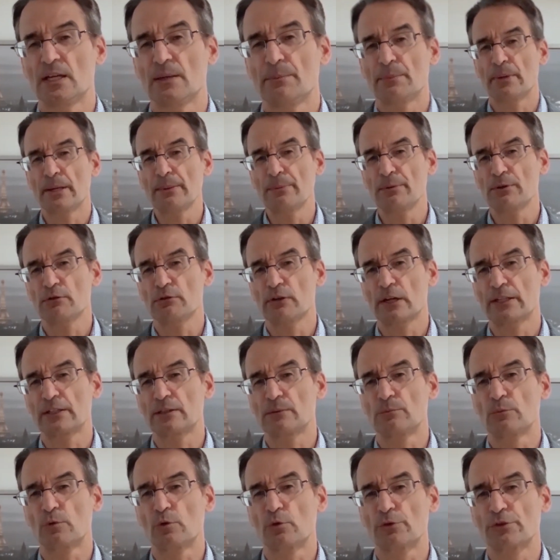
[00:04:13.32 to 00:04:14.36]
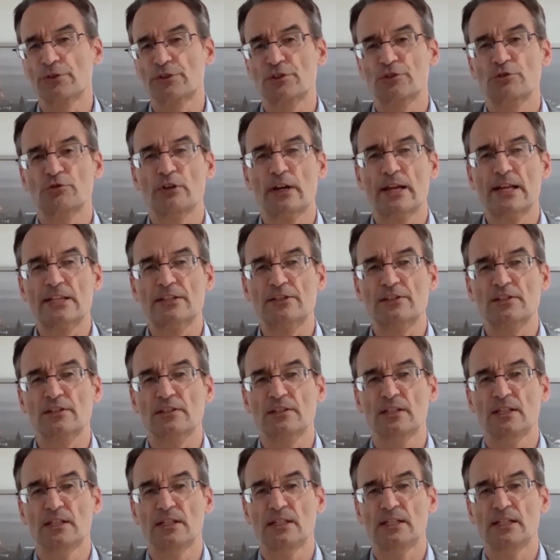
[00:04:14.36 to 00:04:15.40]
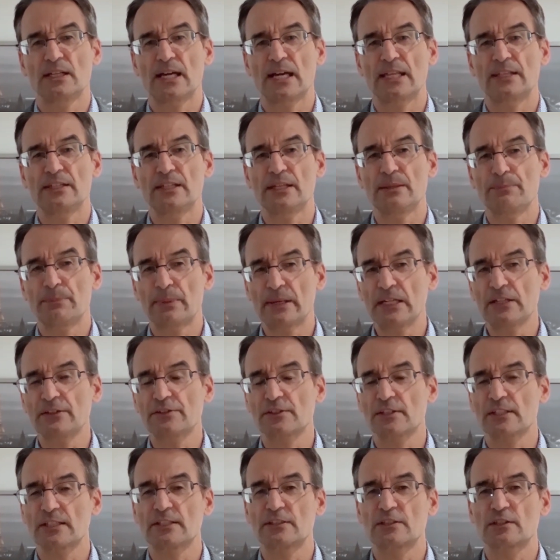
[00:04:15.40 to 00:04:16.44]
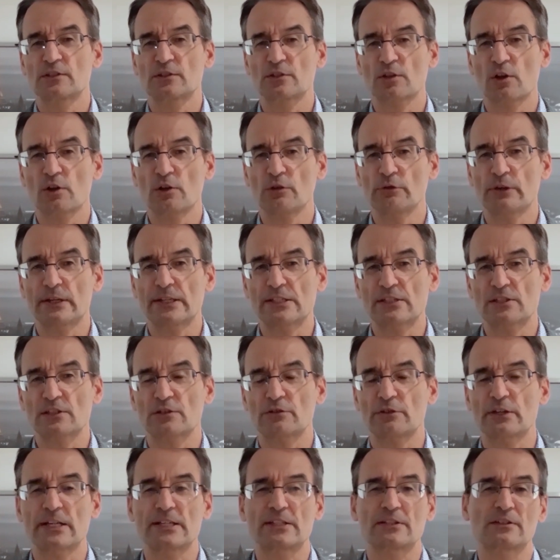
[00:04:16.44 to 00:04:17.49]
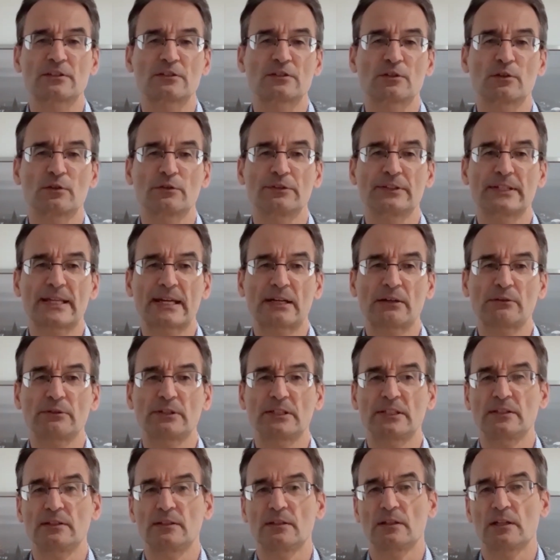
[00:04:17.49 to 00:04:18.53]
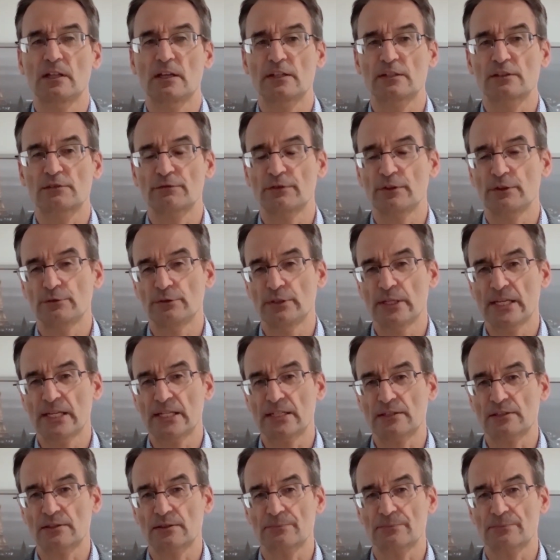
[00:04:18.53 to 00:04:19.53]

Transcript: People are under more stress, and the ability to tolerate stress has gone down in the last few years.